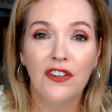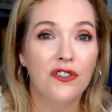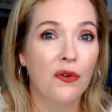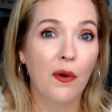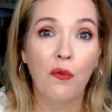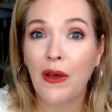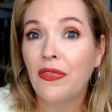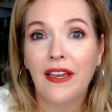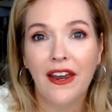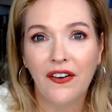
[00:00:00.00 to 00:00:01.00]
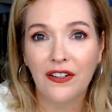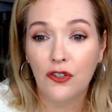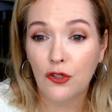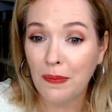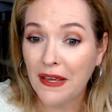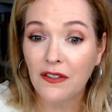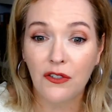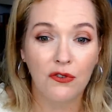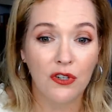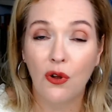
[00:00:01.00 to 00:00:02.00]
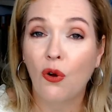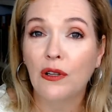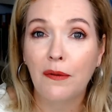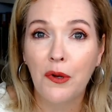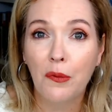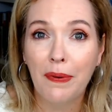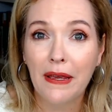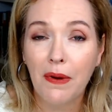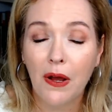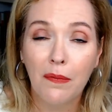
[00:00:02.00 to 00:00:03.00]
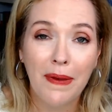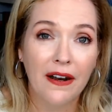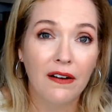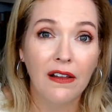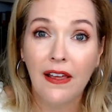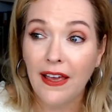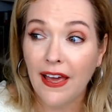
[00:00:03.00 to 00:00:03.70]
so that when the character speaks, you just hold up your ping pong paddle,